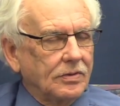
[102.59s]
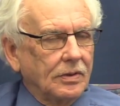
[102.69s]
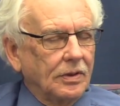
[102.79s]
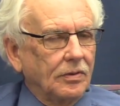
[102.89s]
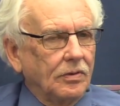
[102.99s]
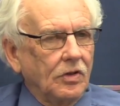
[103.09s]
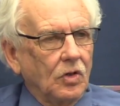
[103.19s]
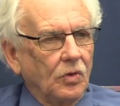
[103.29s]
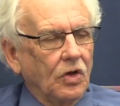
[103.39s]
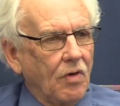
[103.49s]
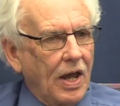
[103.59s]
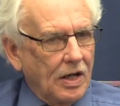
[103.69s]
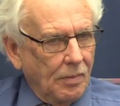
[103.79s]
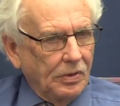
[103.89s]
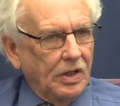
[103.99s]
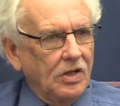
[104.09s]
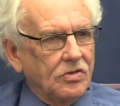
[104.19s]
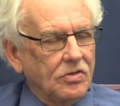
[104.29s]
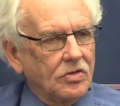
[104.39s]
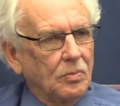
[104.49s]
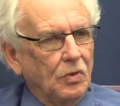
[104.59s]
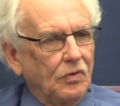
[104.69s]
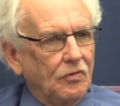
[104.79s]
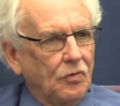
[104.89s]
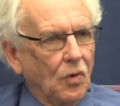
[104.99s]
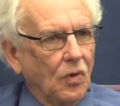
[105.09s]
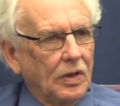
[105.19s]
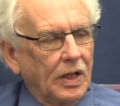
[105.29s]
the grant applications are moving forward.